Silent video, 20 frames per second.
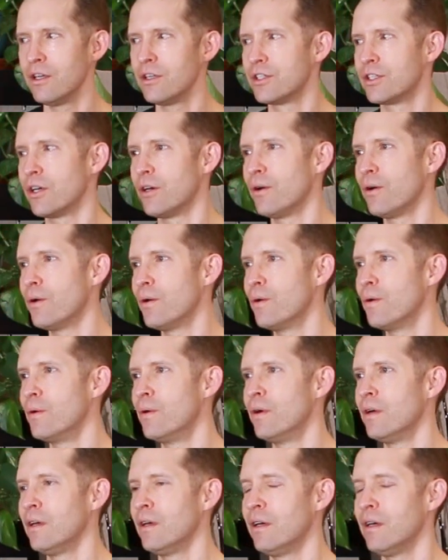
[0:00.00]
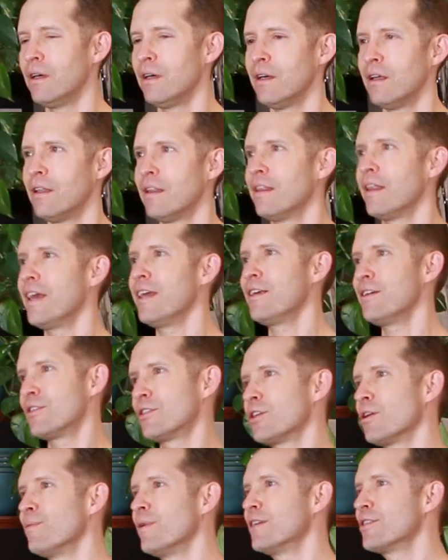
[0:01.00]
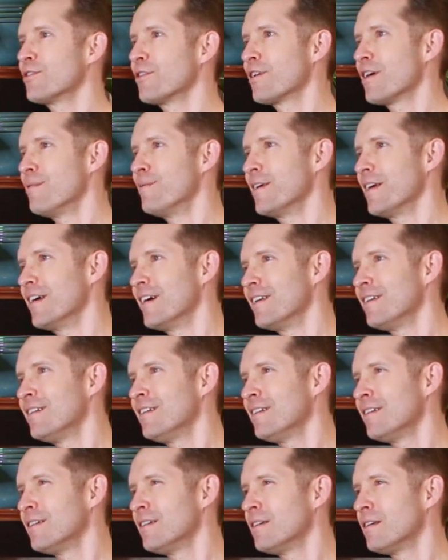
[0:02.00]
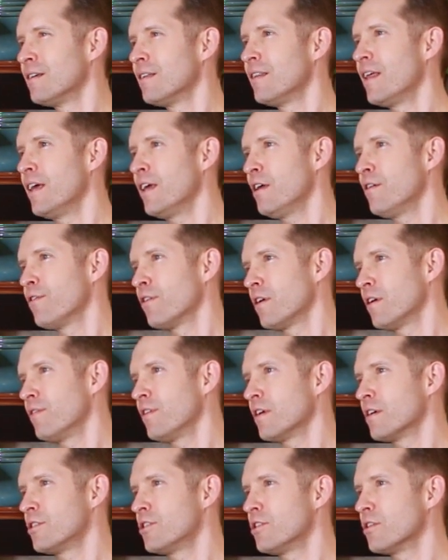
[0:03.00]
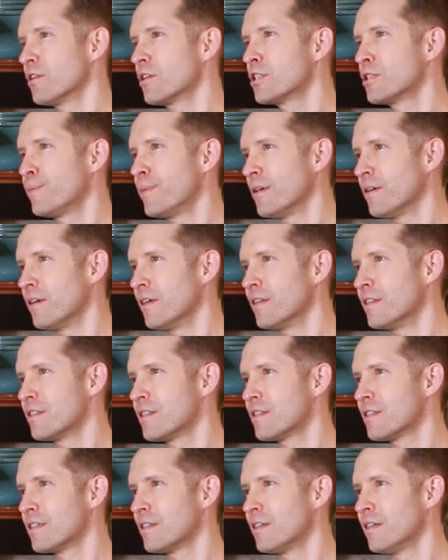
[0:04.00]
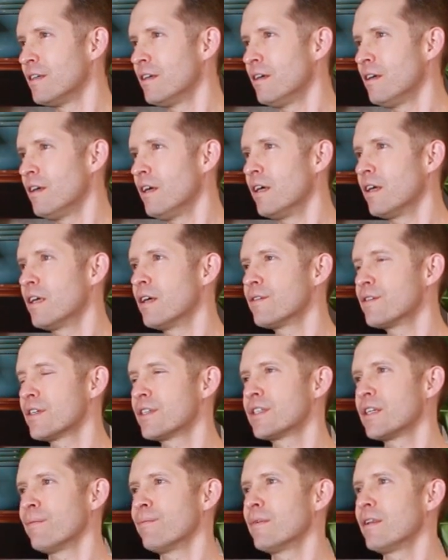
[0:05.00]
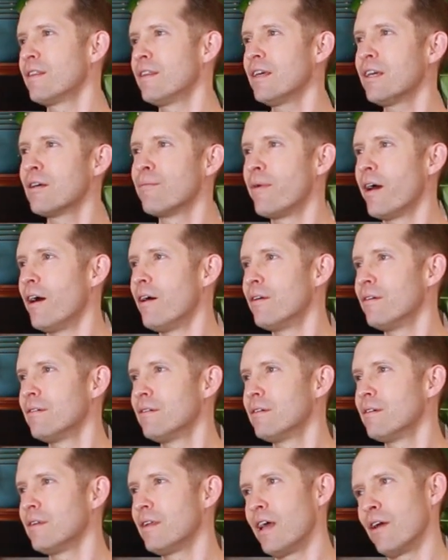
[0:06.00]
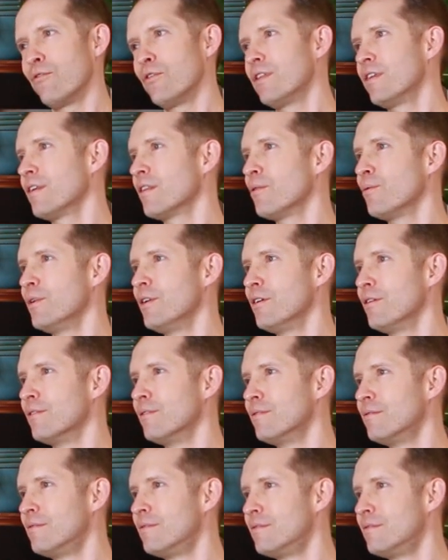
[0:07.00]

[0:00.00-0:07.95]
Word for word: So thank you so much for coming in. Thank you for giving us your experience. It gives us something to think about everything that we do.